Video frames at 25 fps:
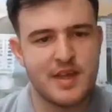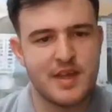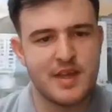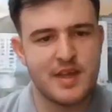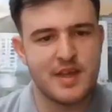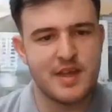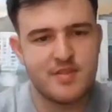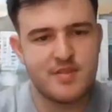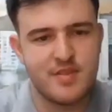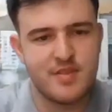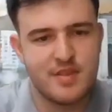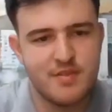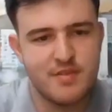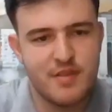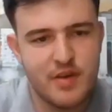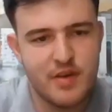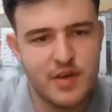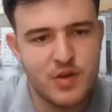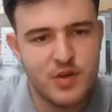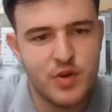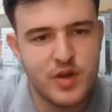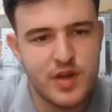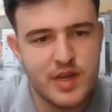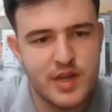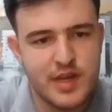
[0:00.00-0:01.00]
and it's very
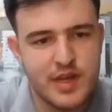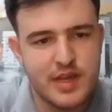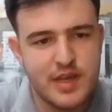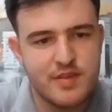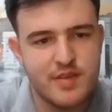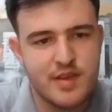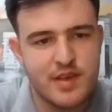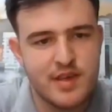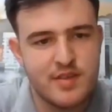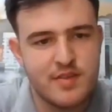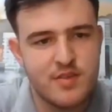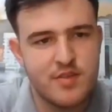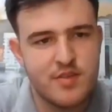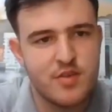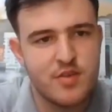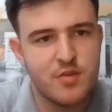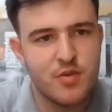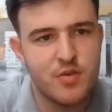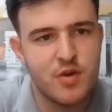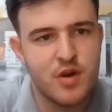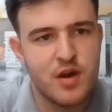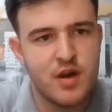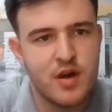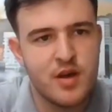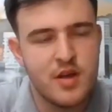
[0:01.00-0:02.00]
quick and easy
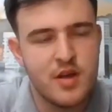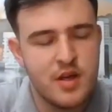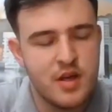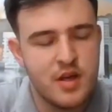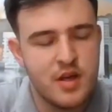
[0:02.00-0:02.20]
to